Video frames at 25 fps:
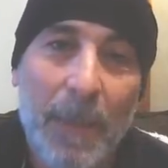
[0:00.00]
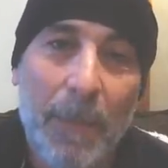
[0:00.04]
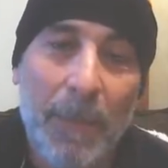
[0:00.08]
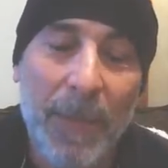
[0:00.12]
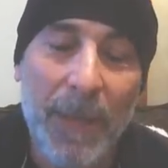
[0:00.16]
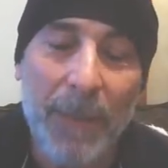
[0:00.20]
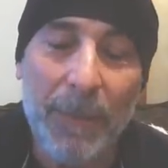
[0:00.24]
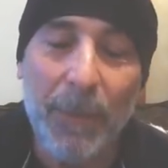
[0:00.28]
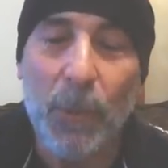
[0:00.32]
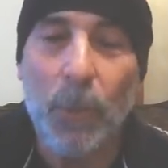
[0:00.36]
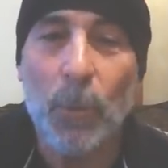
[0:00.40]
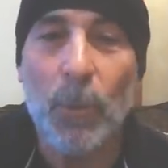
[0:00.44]

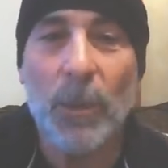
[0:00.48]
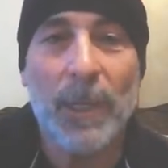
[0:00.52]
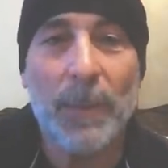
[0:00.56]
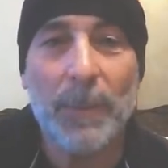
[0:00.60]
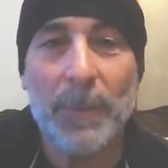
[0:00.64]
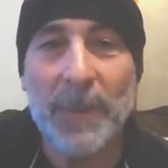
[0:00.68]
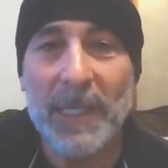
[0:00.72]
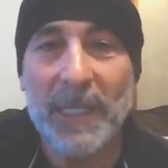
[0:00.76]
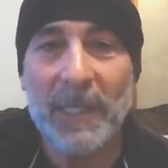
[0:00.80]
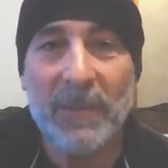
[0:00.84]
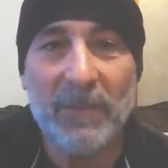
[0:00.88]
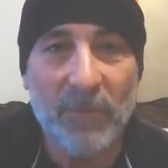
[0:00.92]
people want to
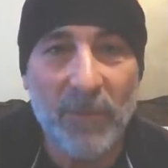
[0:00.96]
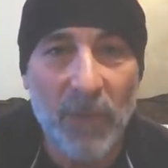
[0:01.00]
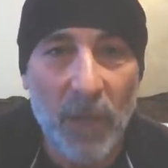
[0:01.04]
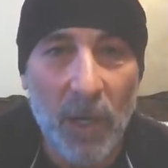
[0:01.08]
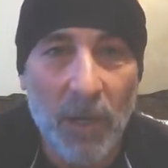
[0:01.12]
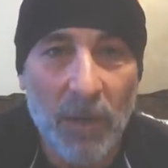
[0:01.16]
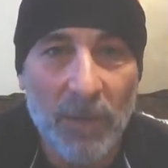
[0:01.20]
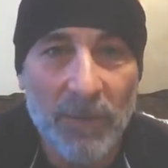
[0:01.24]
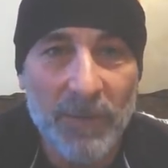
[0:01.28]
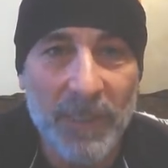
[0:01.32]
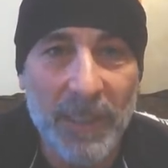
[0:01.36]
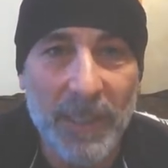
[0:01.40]
be
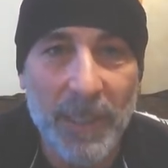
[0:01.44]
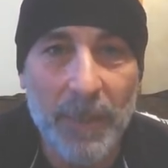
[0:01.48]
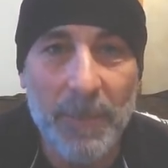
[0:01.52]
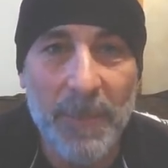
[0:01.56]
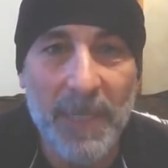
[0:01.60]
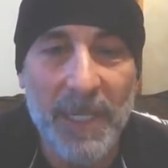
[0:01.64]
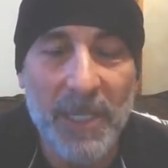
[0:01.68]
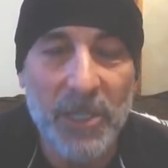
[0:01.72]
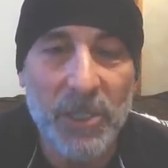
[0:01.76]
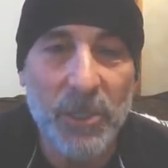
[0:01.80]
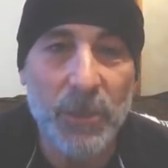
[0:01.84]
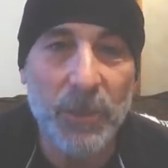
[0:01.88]
involved in the
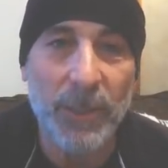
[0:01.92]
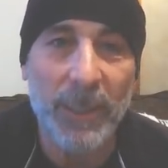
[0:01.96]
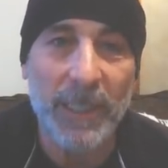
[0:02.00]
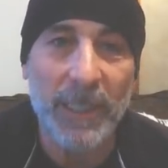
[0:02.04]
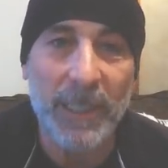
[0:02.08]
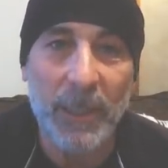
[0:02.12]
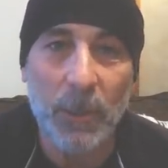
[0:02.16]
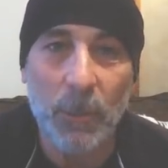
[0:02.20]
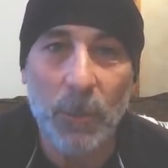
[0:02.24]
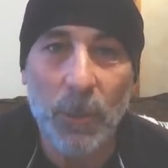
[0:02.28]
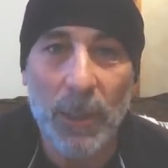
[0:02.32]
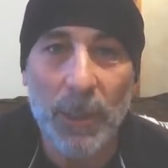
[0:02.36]
ministry
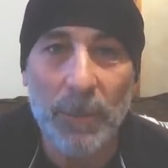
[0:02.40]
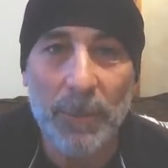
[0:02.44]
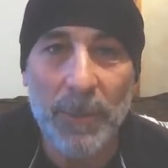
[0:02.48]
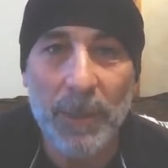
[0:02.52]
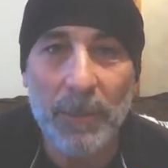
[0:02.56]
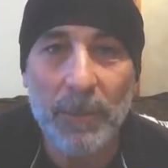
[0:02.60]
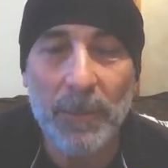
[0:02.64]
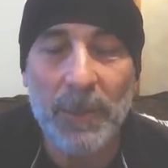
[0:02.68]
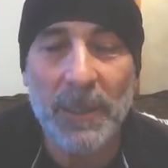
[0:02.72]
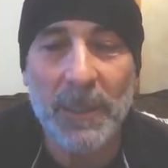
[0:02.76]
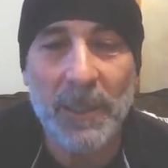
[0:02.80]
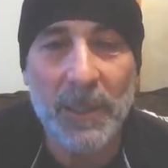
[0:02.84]
and they want to be
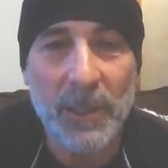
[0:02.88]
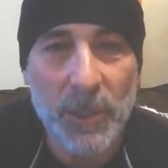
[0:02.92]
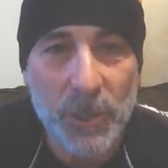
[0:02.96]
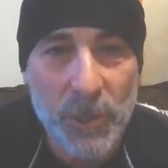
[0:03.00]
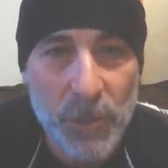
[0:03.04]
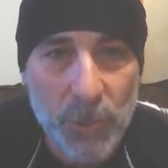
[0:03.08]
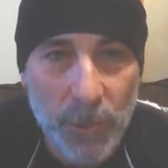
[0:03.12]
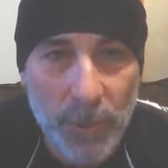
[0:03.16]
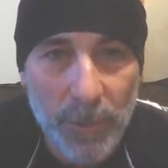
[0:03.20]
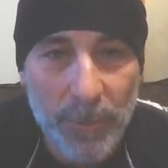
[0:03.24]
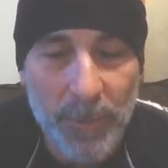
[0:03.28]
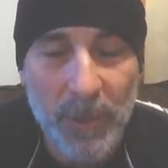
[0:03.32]
able to
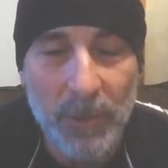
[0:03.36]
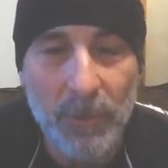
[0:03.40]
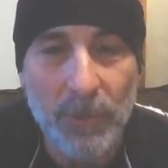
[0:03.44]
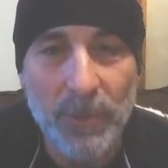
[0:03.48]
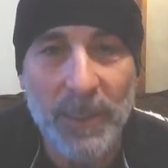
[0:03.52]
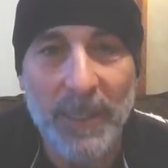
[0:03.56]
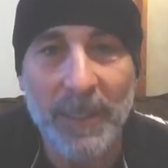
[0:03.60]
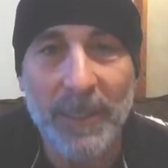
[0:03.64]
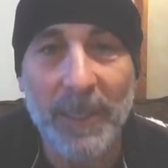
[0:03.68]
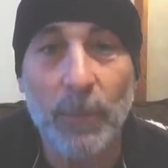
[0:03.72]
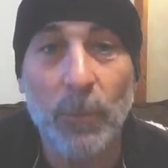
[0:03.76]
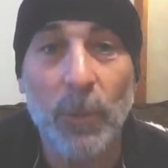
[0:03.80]

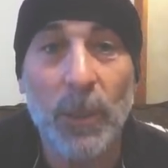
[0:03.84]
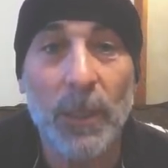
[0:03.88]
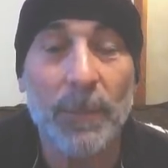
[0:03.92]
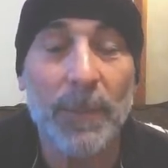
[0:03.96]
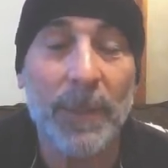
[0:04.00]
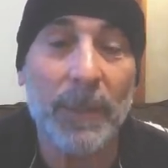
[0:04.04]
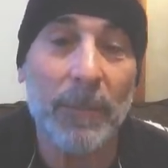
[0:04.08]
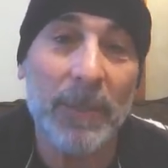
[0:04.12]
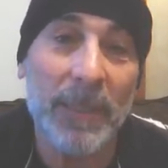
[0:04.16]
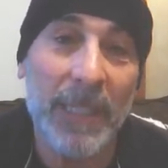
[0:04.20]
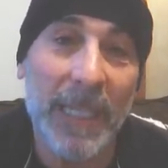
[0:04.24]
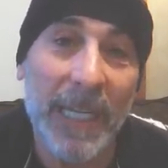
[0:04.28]
contribute and they want to
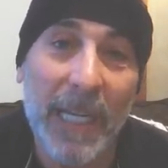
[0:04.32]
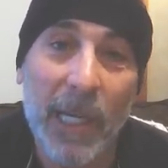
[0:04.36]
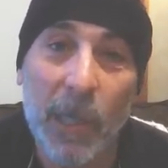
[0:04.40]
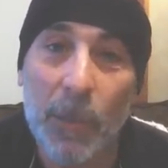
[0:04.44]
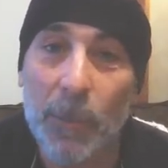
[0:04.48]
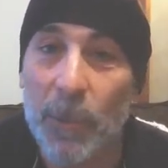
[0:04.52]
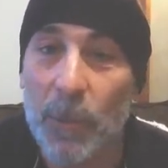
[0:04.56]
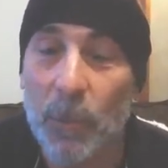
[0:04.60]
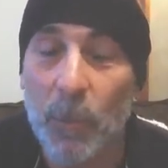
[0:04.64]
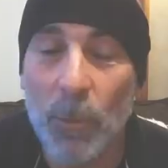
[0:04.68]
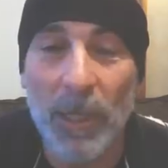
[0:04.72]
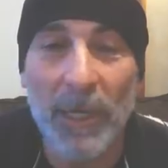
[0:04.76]
be able to
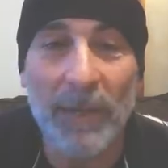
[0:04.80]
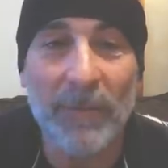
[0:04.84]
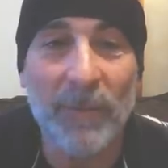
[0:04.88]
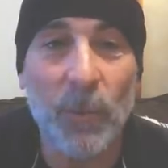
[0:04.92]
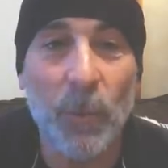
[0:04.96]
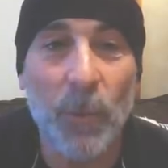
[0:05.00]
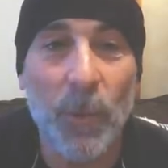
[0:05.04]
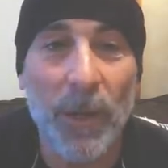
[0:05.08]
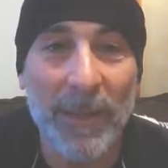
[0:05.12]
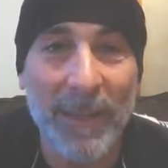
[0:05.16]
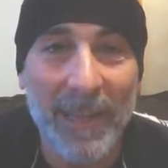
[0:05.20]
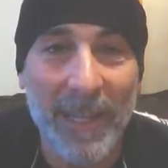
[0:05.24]
help in whatever
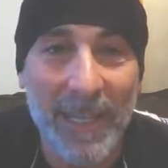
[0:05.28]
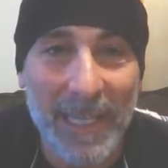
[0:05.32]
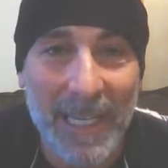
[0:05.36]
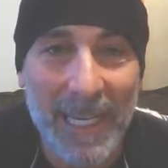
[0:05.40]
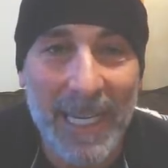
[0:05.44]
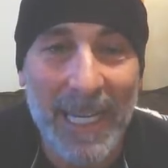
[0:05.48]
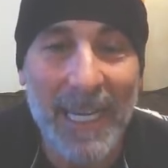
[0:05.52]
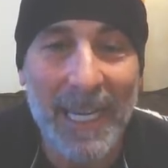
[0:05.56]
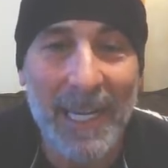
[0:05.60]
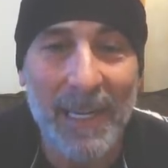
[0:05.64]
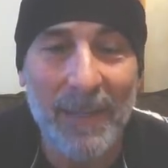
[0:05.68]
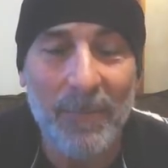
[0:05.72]
way they
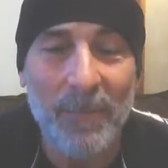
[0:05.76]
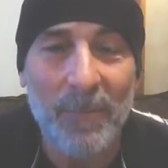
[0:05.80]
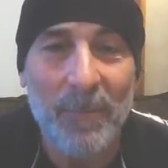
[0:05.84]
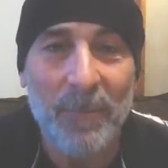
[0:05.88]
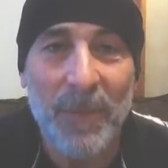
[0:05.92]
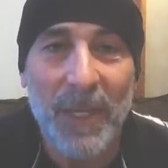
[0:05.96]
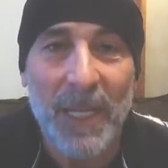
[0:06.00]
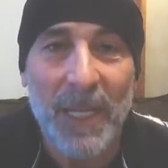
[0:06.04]
can.